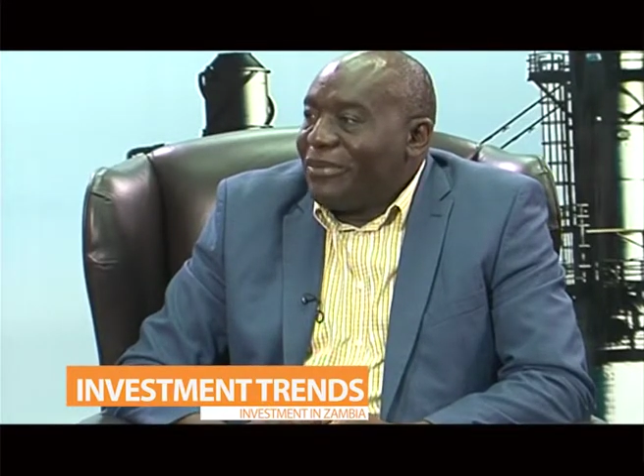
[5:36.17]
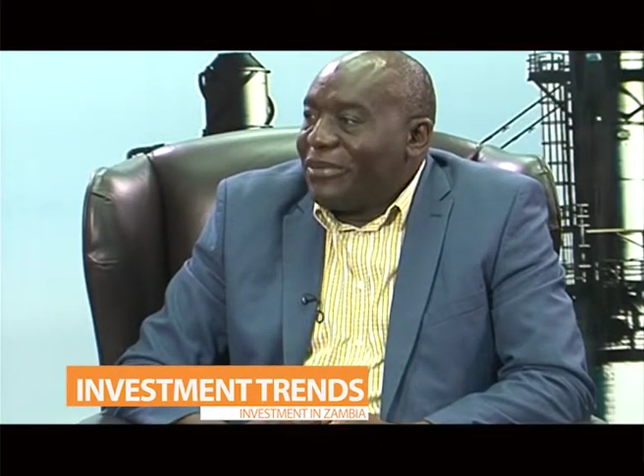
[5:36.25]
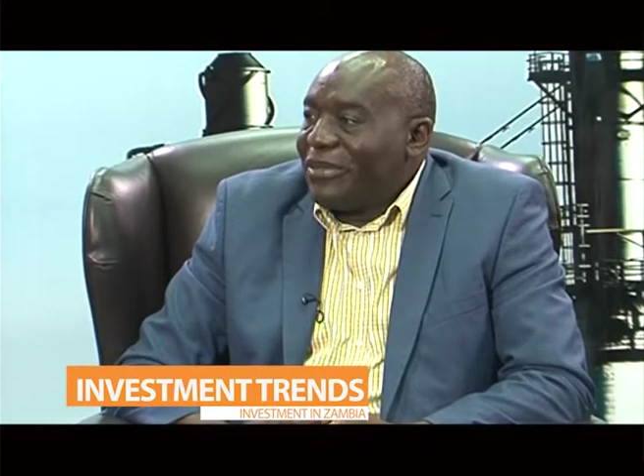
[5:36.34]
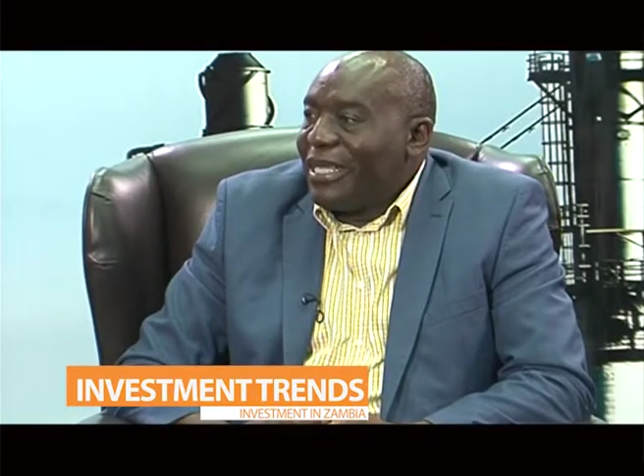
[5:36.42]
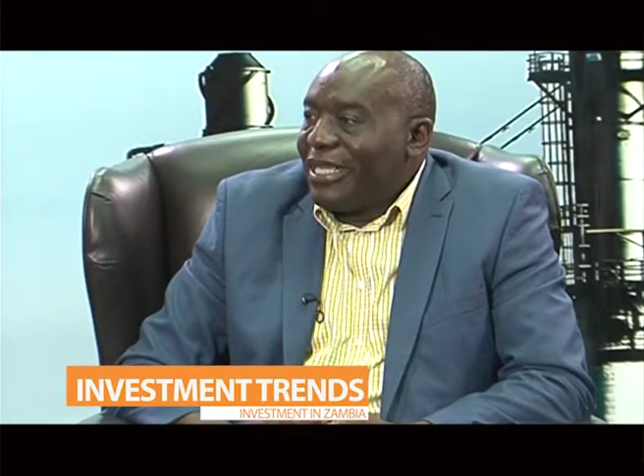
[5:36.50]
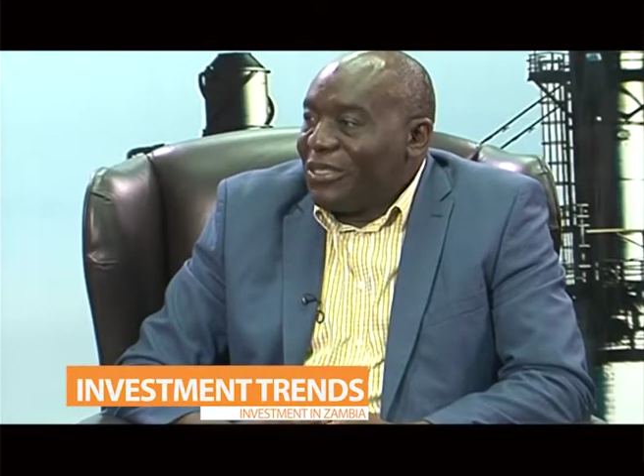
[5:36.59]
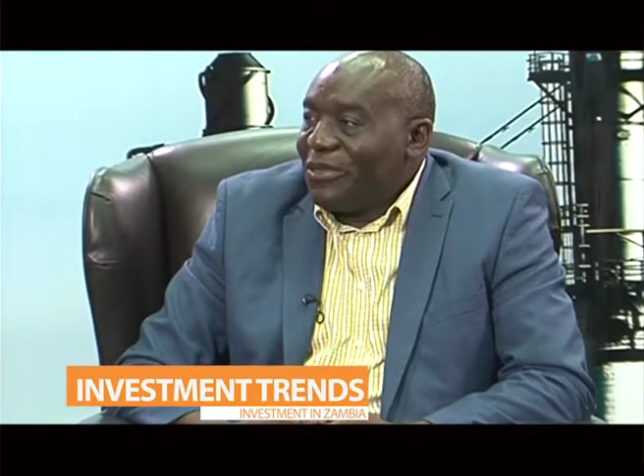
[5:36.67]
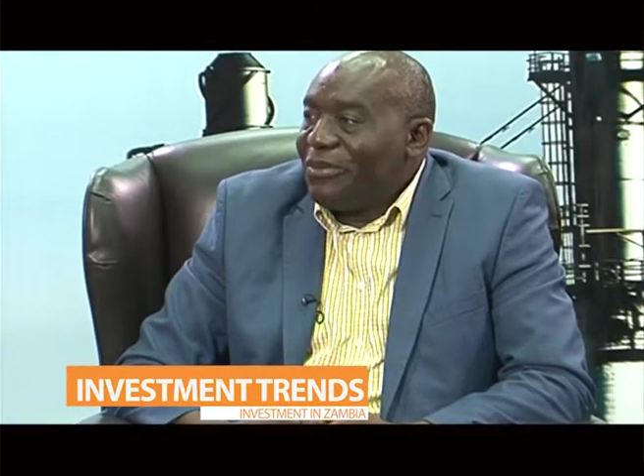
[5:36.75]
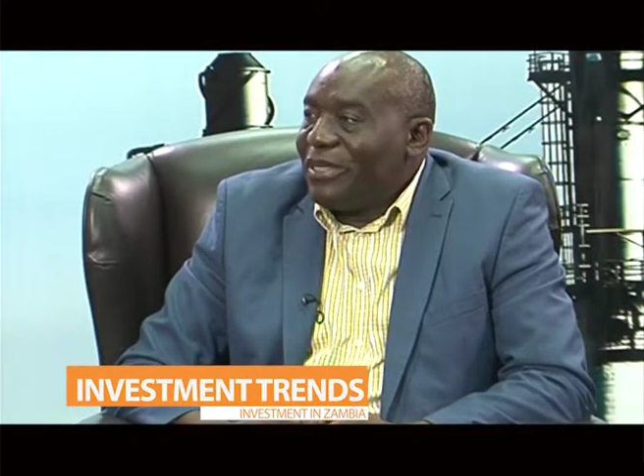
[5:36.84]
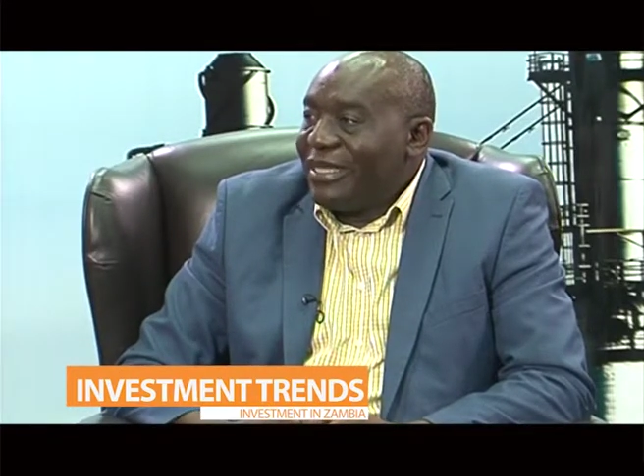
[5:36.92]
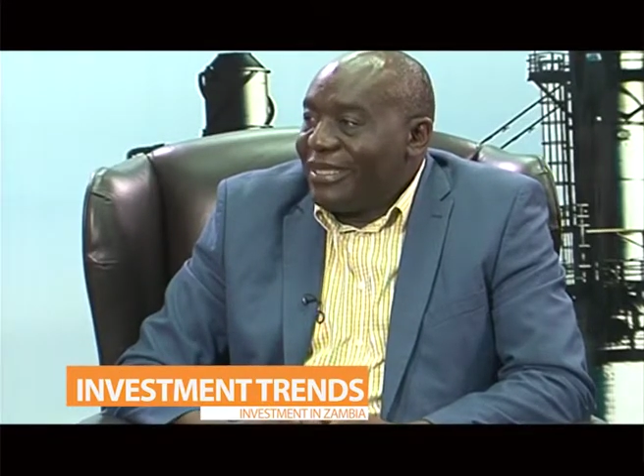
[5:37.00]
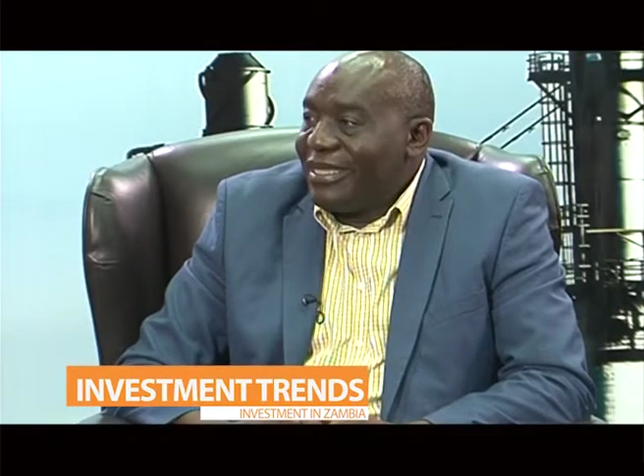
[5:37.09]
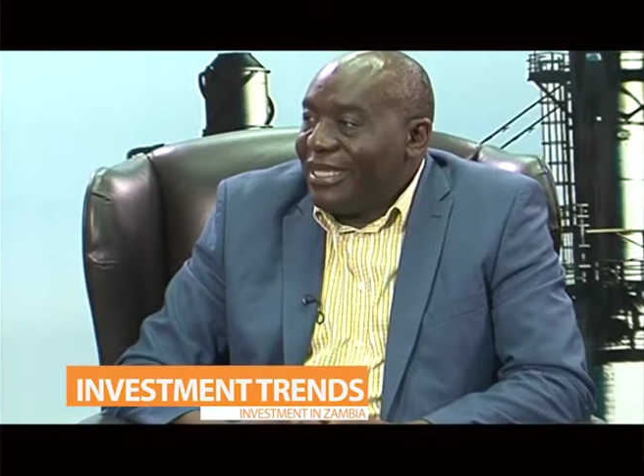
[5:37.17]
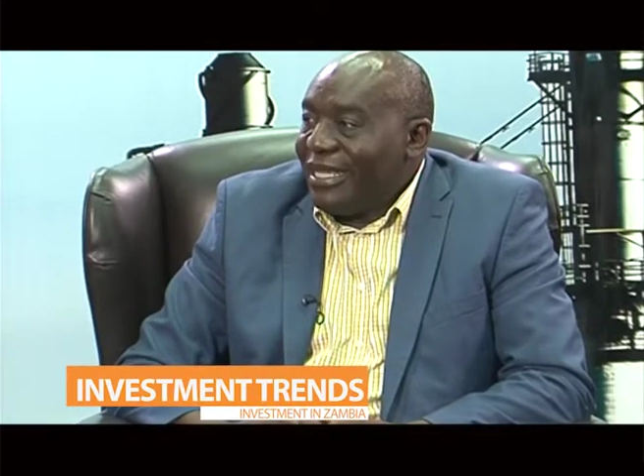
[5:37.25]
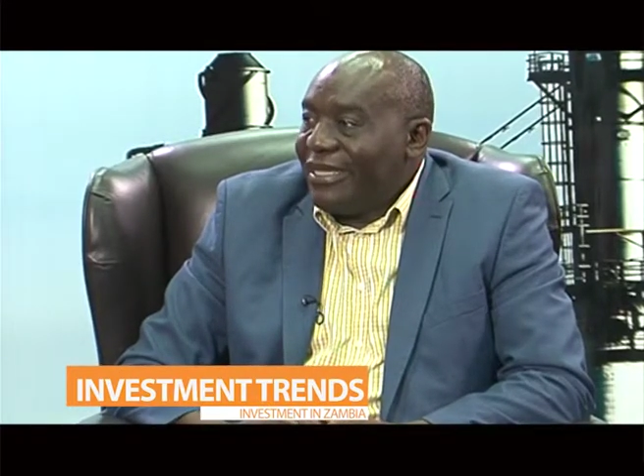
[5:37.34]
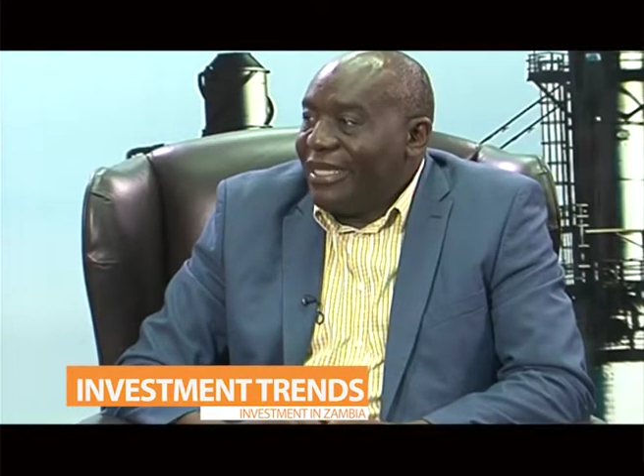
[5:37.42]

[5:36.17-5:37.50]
so there should be a return.